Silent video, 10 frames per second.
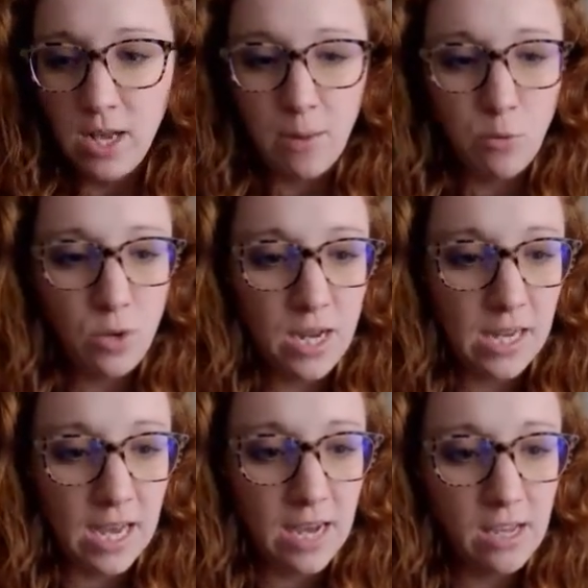I'm going to,
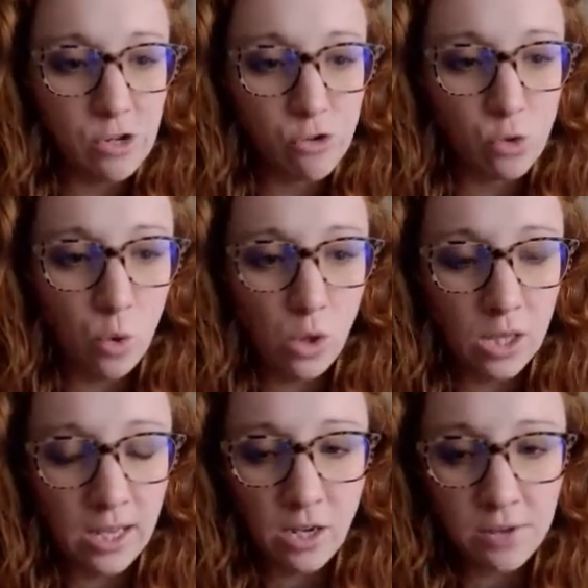again, control
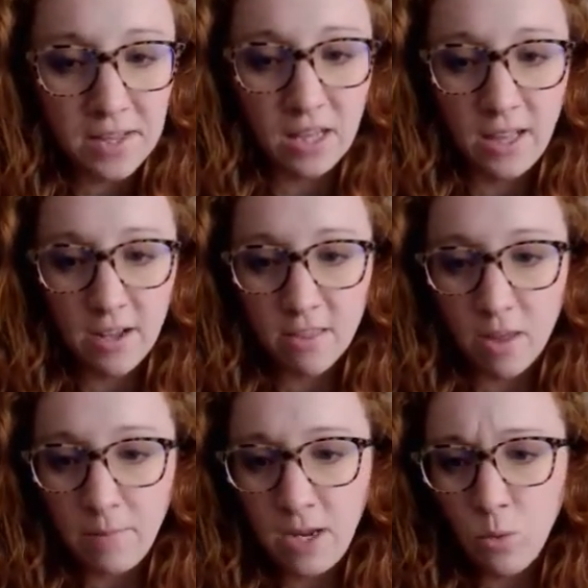click on that layer
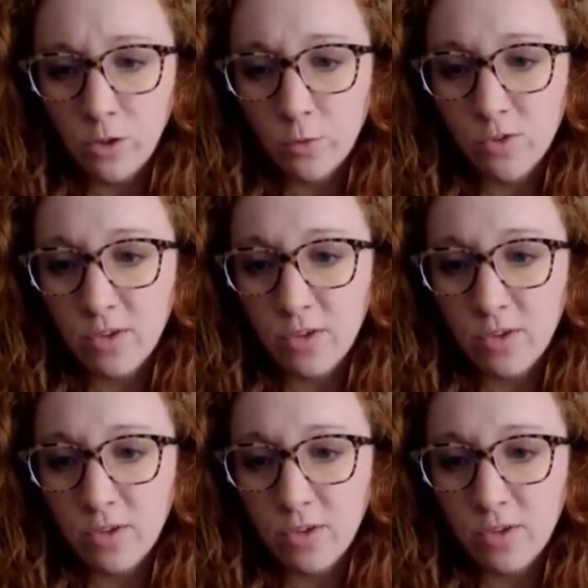thumbnail, which will